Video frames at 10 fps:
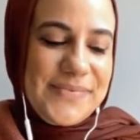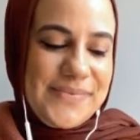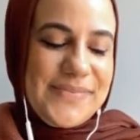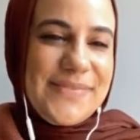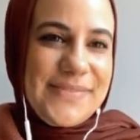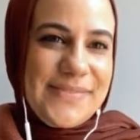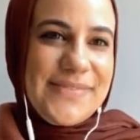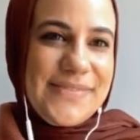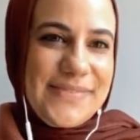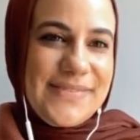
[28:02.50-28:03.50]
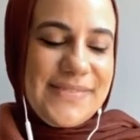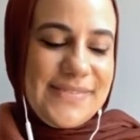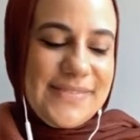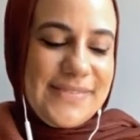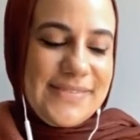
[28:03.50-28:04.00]

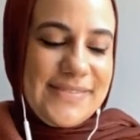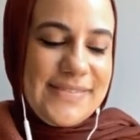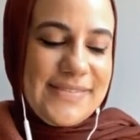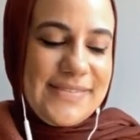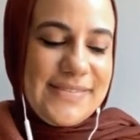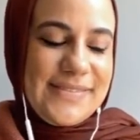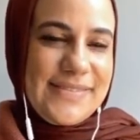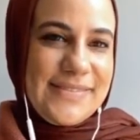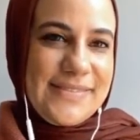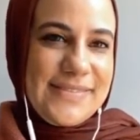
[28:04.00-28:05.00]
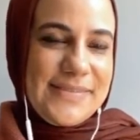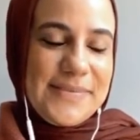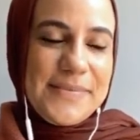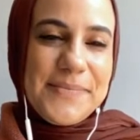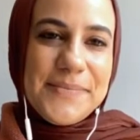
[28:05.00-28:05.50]

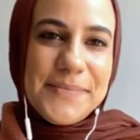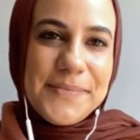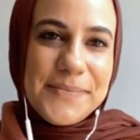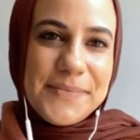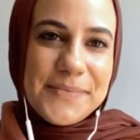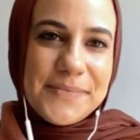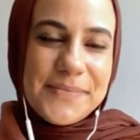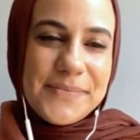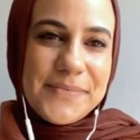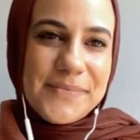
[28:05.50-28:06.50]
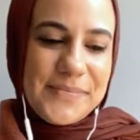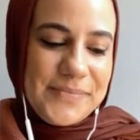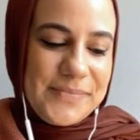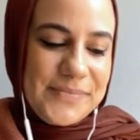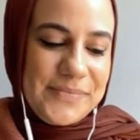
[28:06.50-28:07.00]

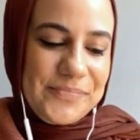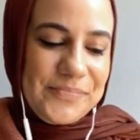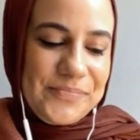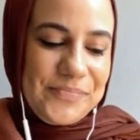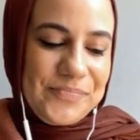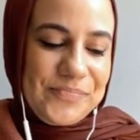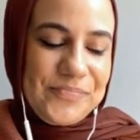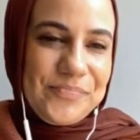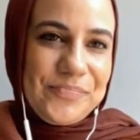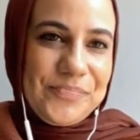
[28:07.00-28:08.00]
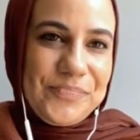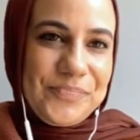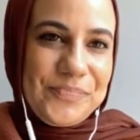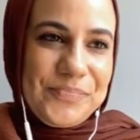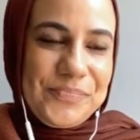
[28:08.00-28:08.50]

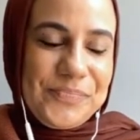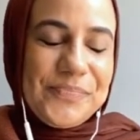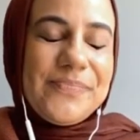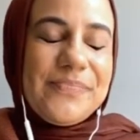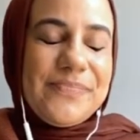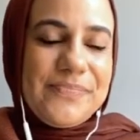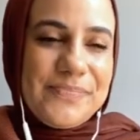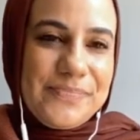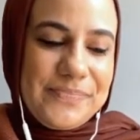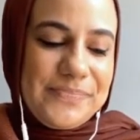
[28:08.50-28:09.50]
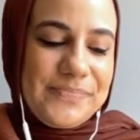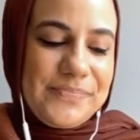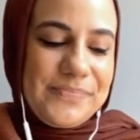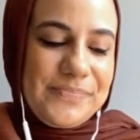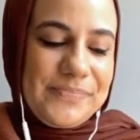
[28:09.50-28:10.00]

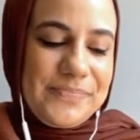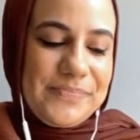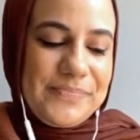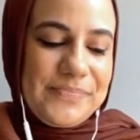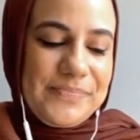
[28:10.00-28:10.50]
This person isn't speaking.